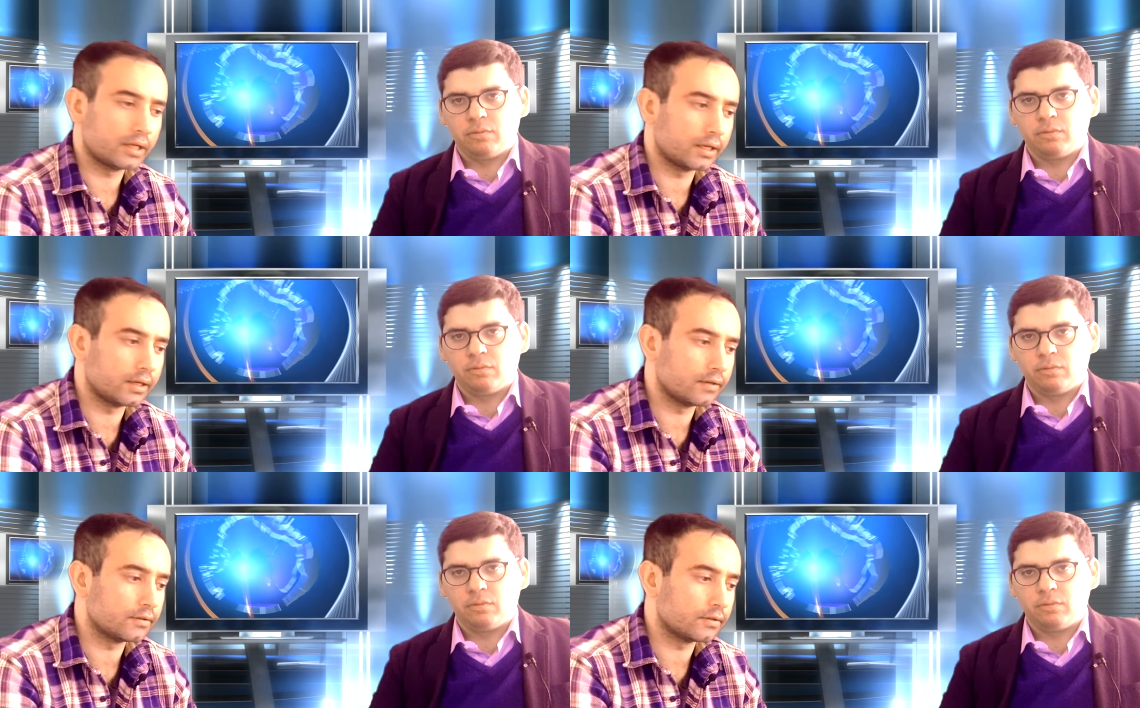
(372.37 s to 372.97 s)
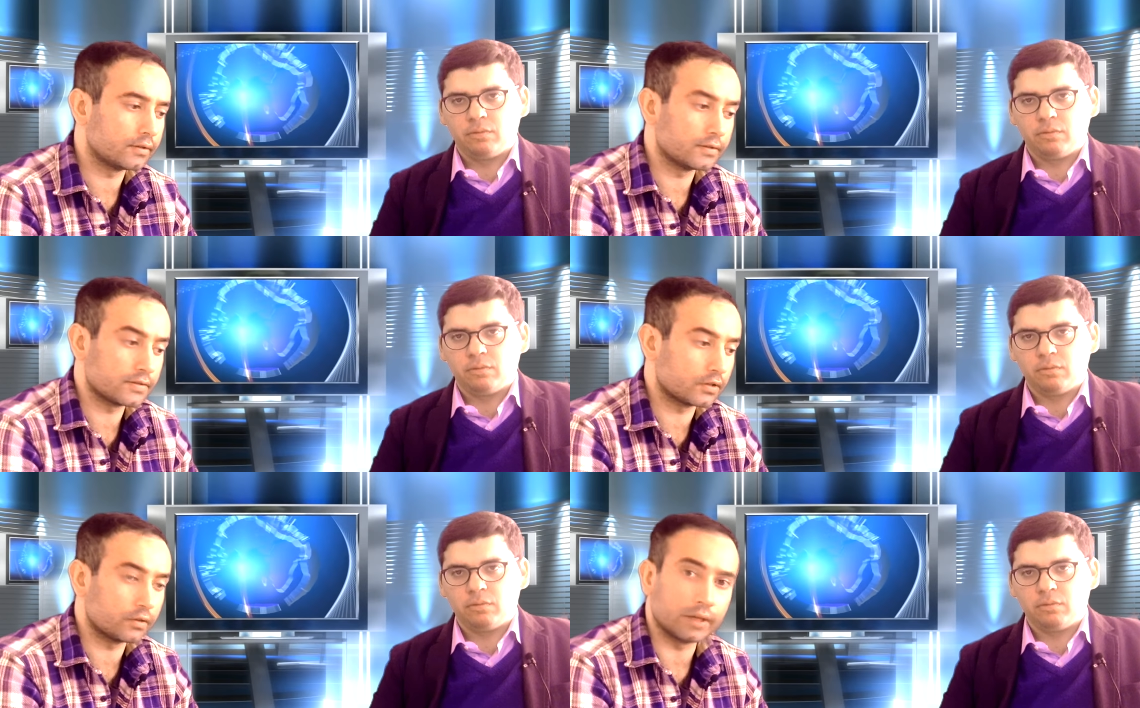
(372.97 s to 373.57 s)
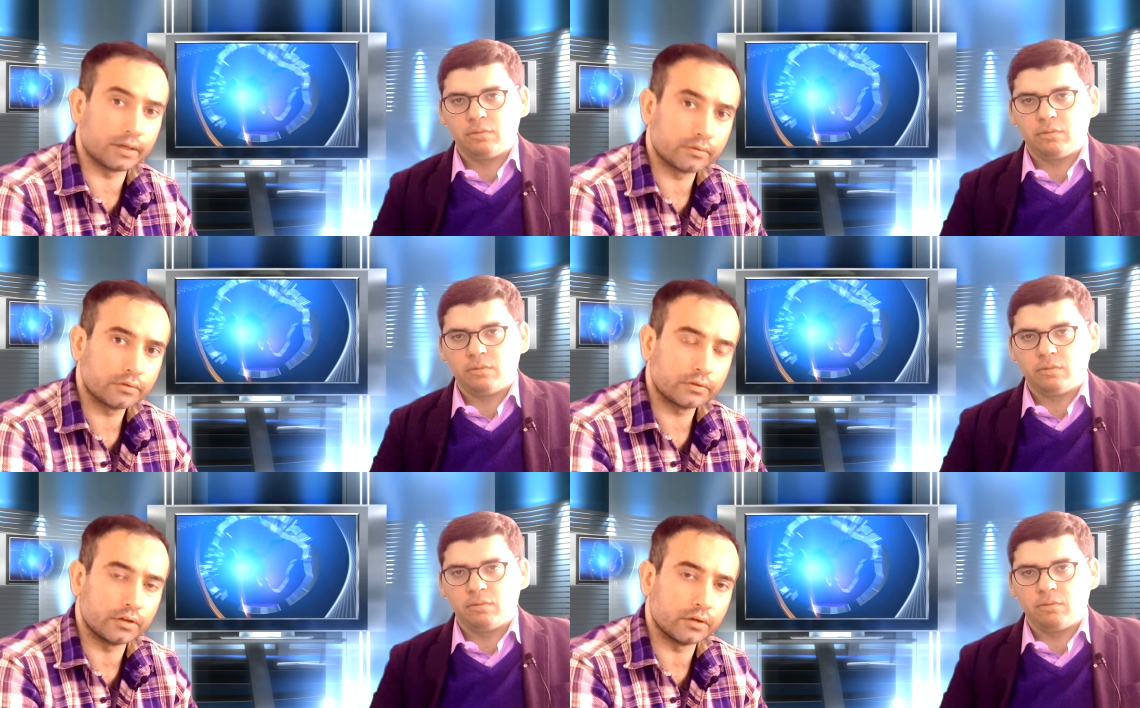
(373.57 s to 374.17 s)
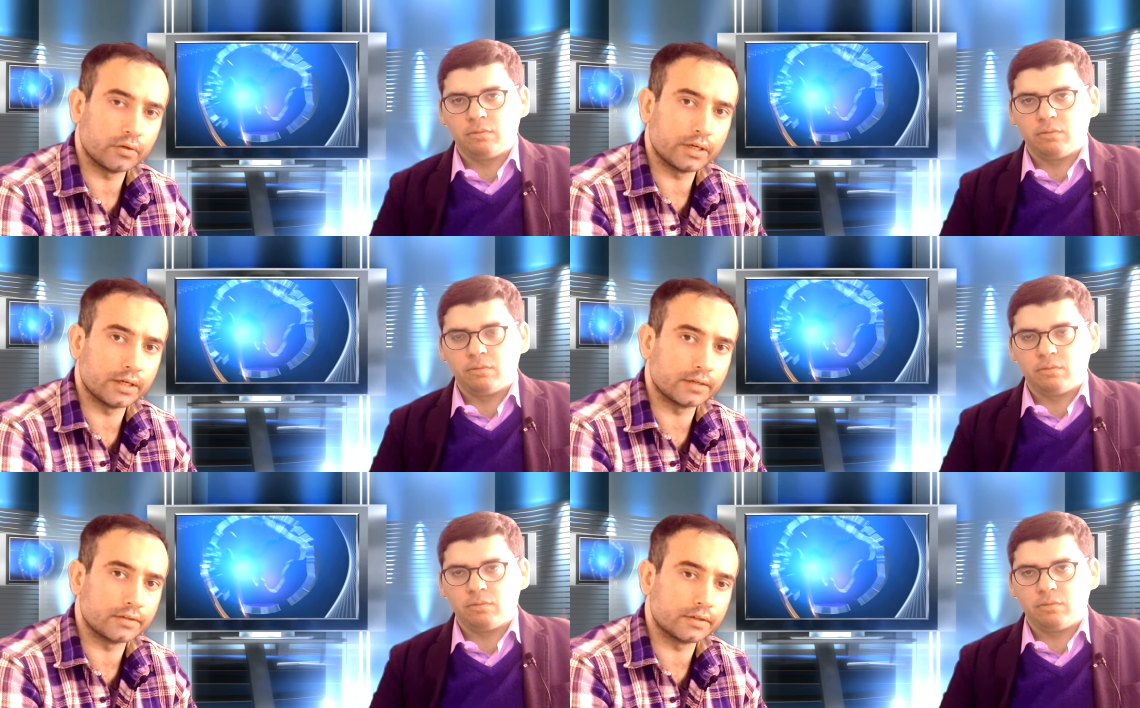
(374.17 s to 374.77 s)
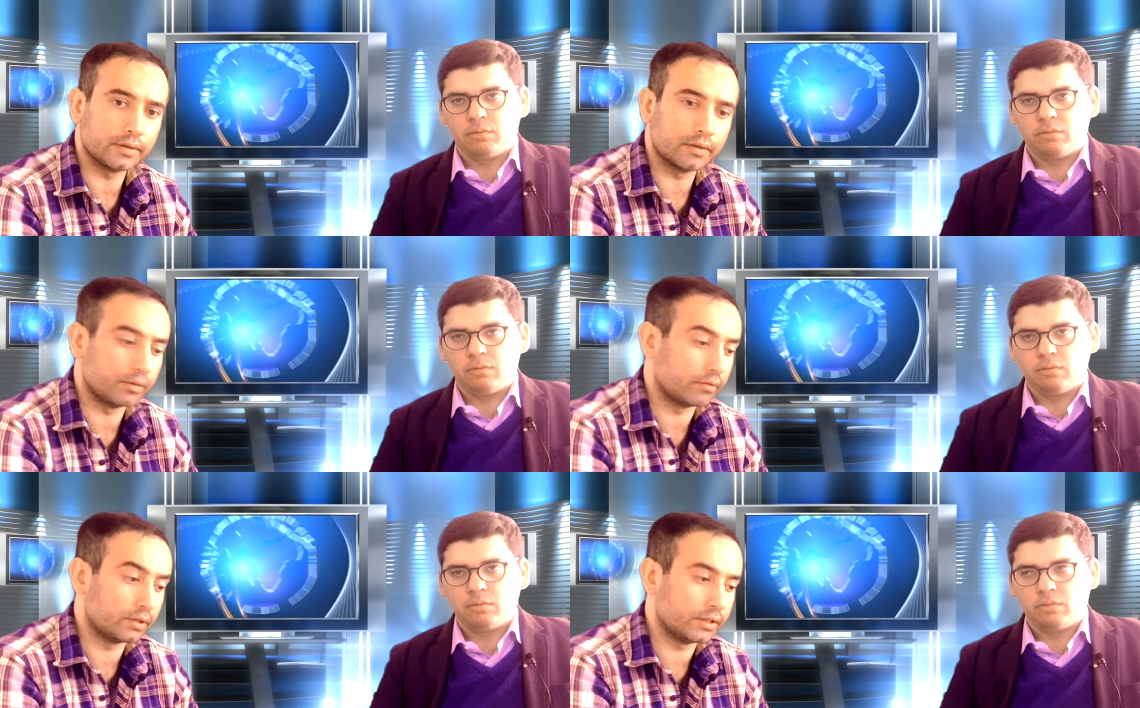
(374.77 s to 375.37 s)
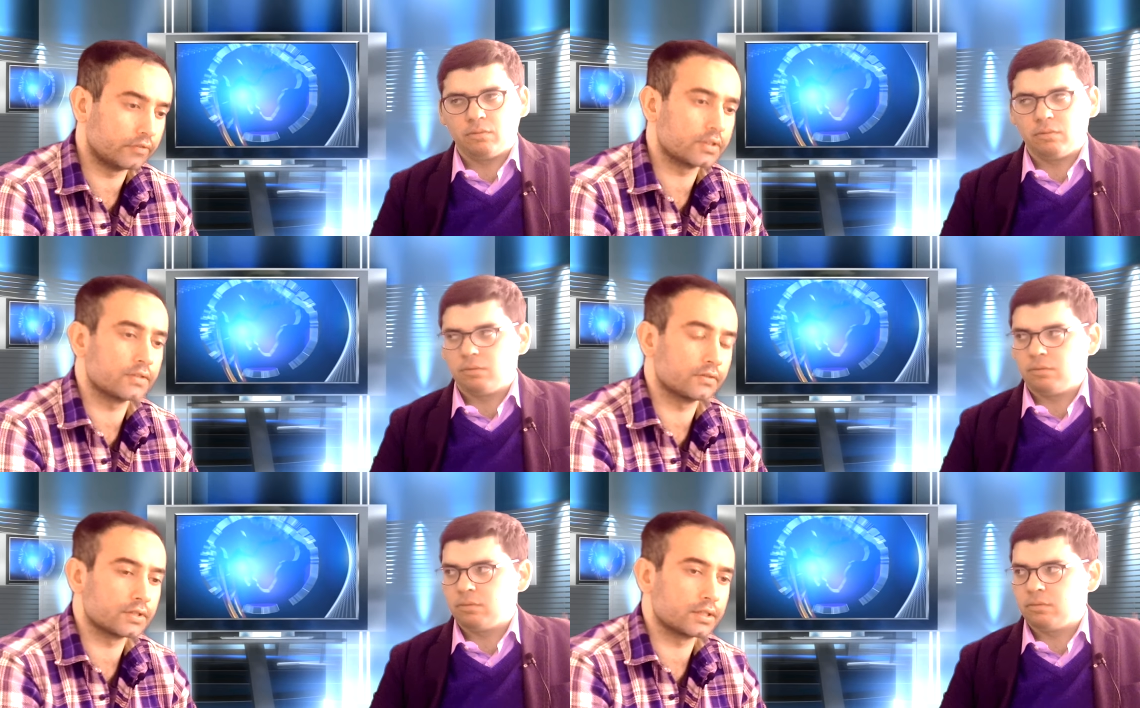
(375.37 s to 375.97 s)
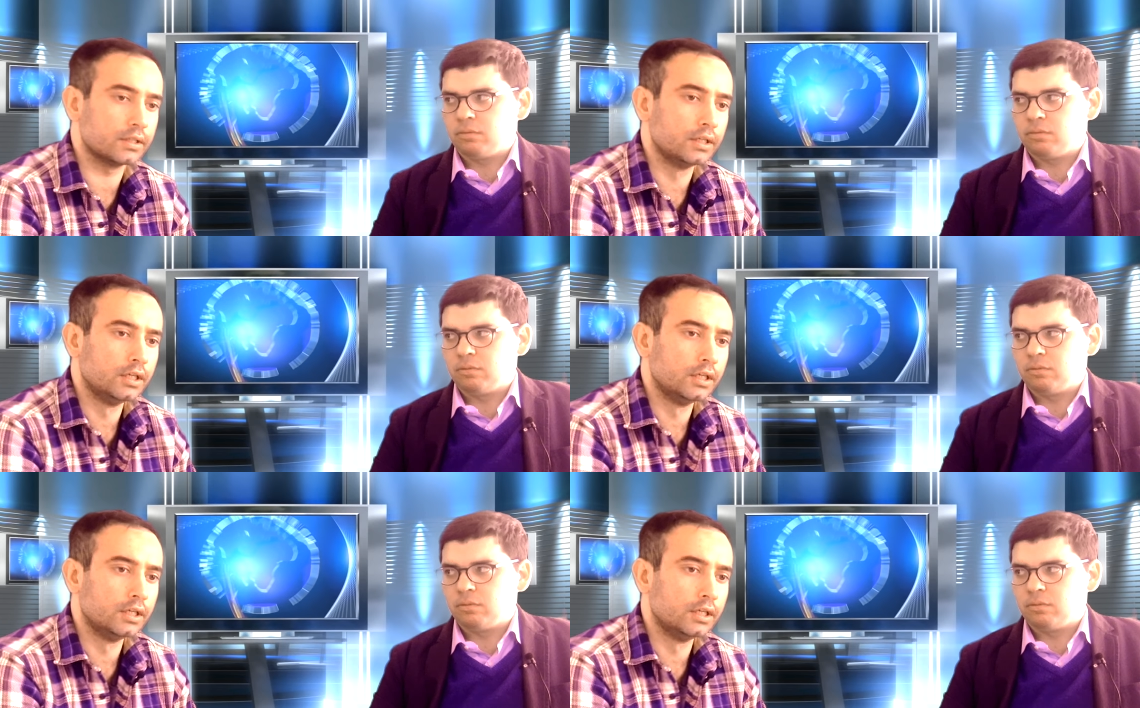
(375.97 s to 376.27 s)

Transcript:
Speaker 1: and uh, this is a good thing you know, and uh, it'll be really interesting to see